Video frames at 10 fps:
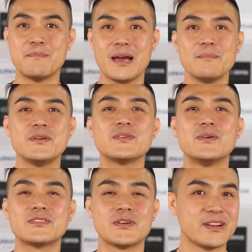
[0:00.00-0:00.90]
Bamboo is
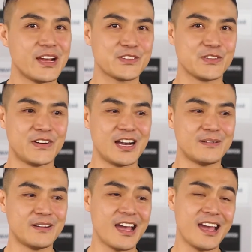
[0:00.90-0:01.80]
also a natural
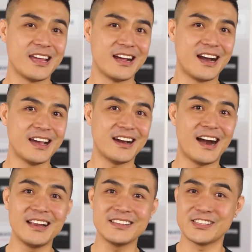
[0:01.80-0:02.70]
fiber, and I
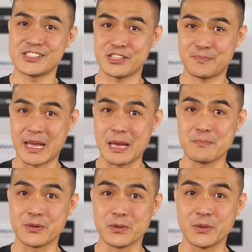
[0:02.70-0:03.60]
highly suggest
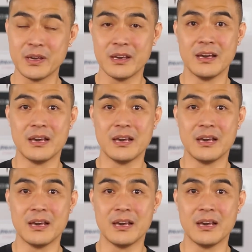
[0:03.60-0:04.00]
bamboo